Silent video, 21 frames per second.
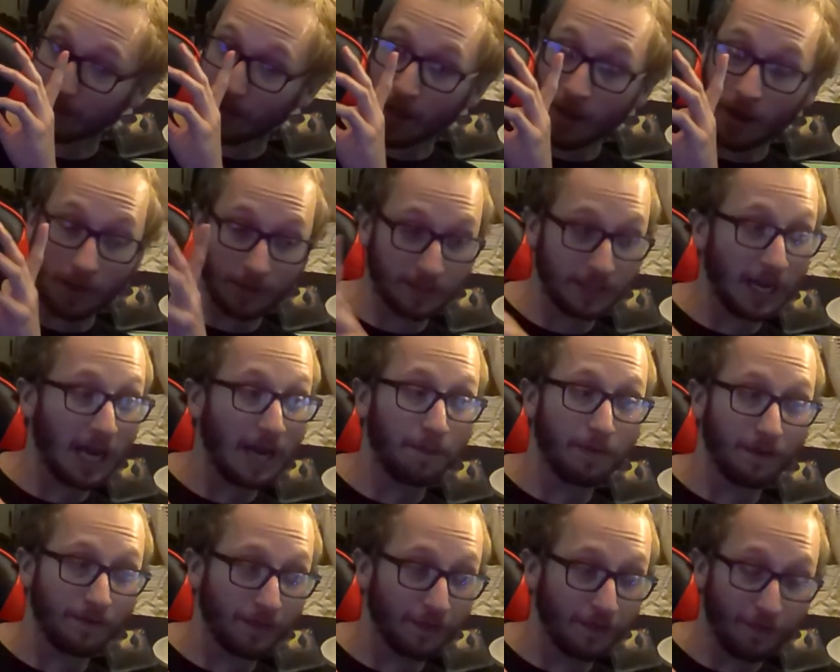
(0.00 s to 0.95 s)
on top
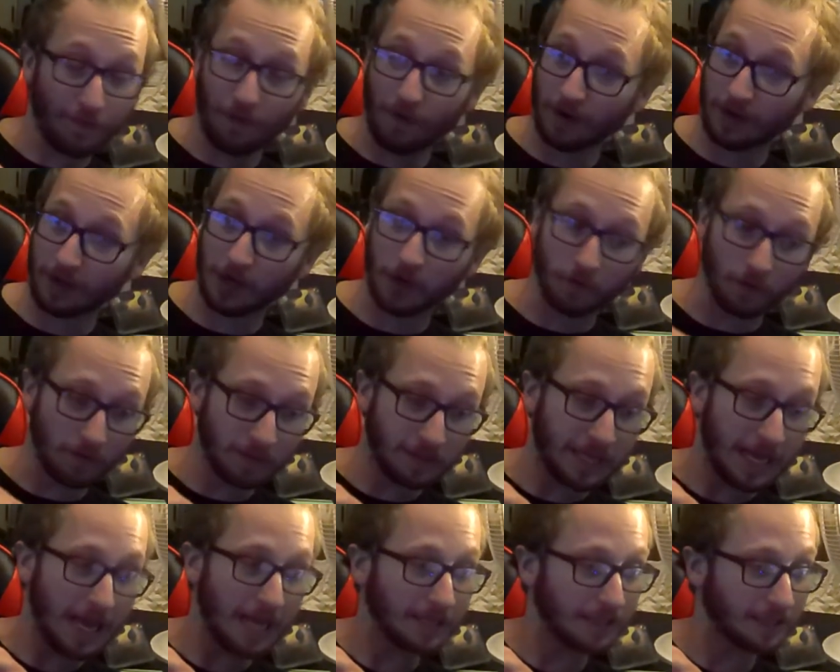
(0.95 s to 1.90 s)
of the fucking
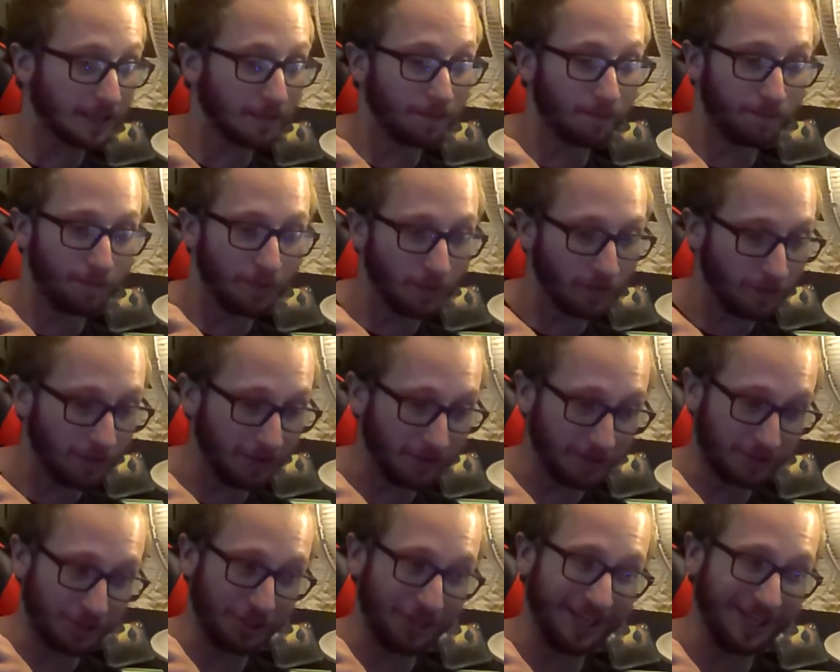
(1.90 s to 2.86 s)
grotesque
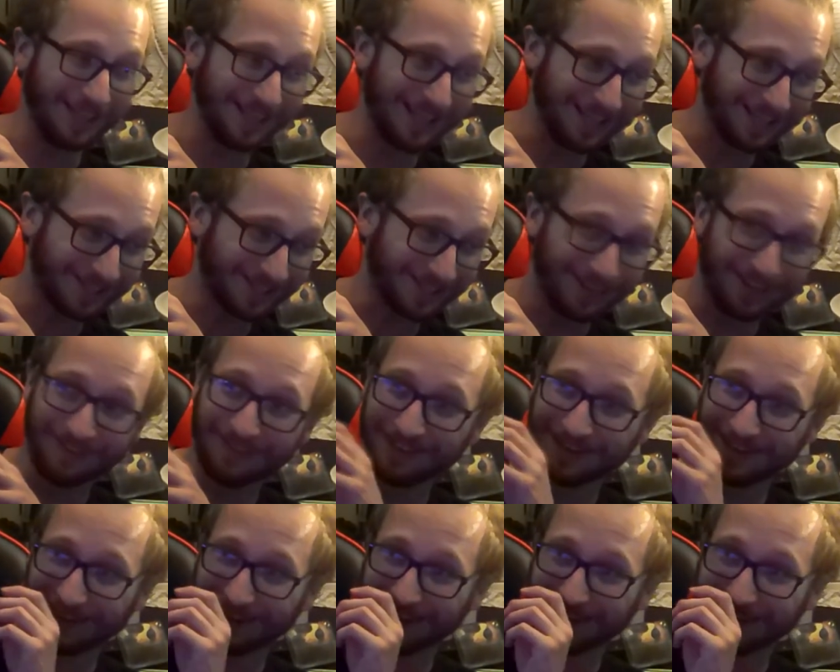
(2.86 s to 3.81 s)
bullshit that's
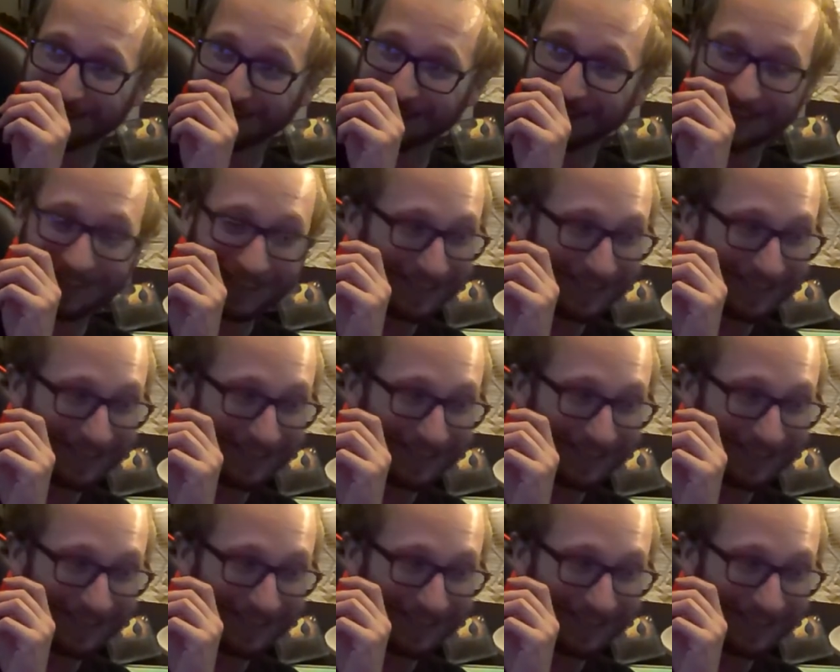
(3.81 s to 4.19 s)
going on.